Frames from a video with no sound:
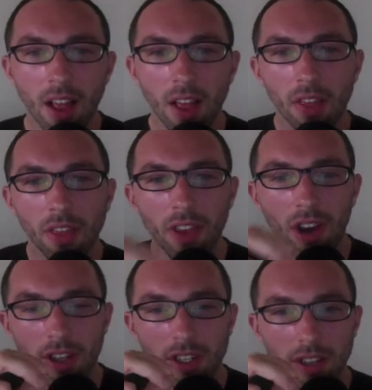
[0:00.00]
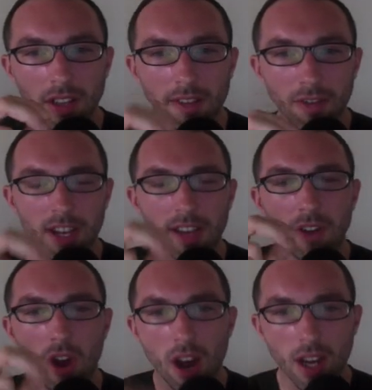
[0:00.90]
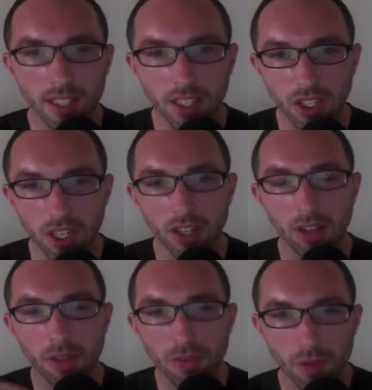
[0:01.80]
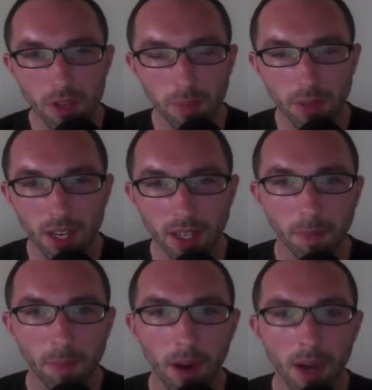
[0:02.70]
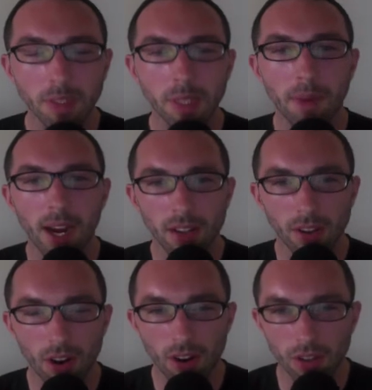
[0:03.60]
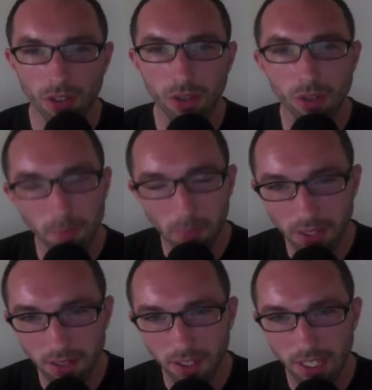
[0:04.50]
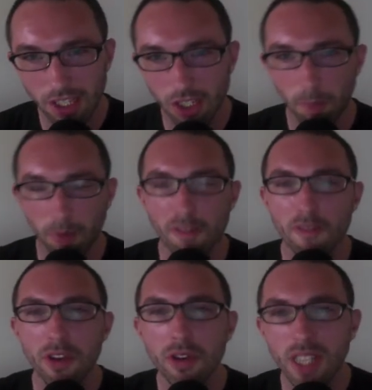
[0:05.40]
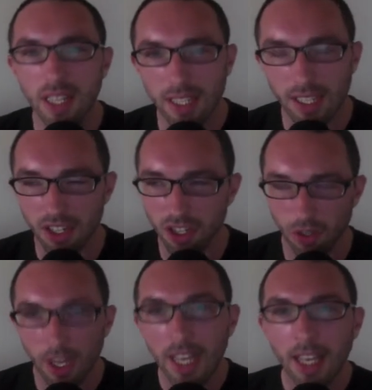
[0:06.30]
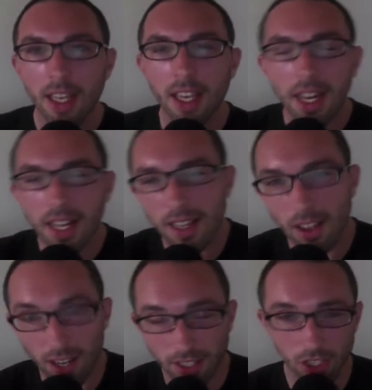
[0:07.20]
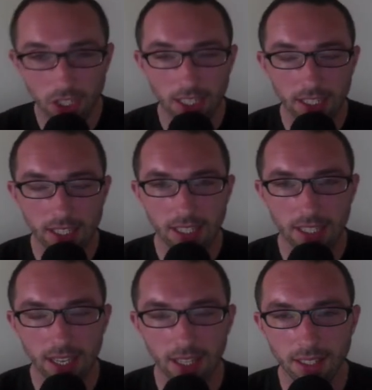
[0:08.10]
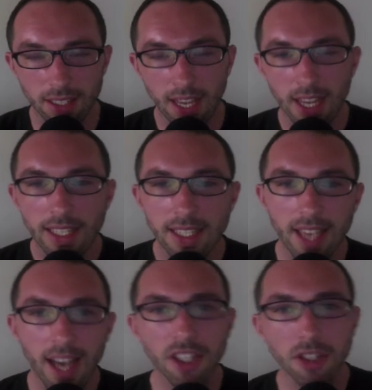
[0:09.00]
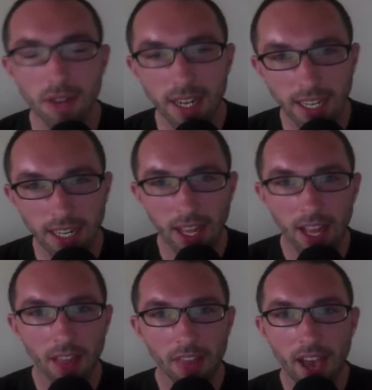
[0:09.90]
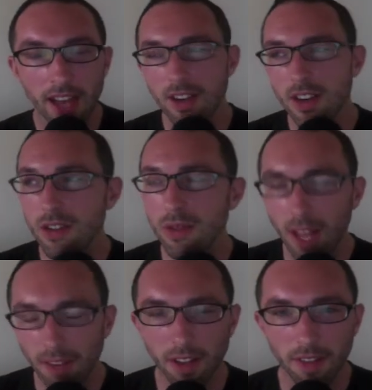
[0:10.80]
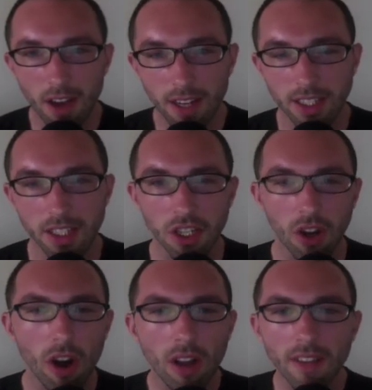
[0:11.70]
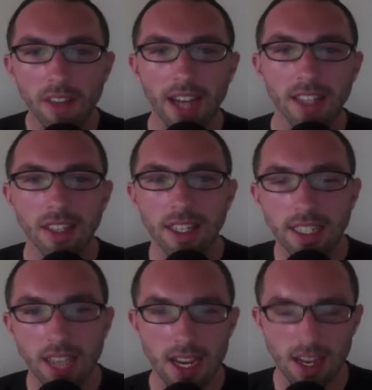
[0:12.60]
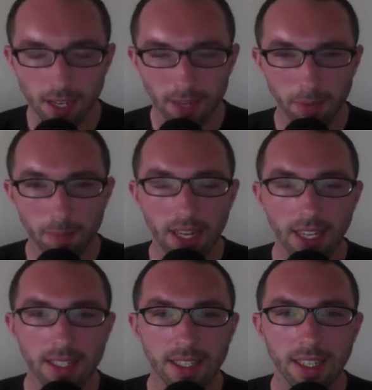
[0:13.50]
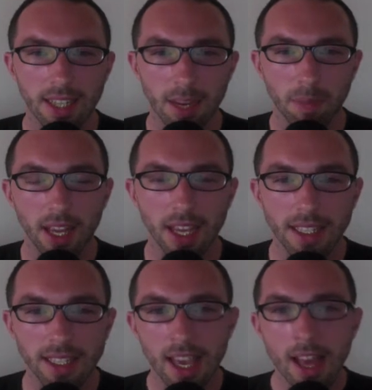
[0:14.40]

the delivery of oxygen through the blood pumped by the heart to the muscle tissue, perfusing the tissue, getting the oxygen into the cells, saturating that new level of oxygen. All of that is going to take a couple minutes to take place.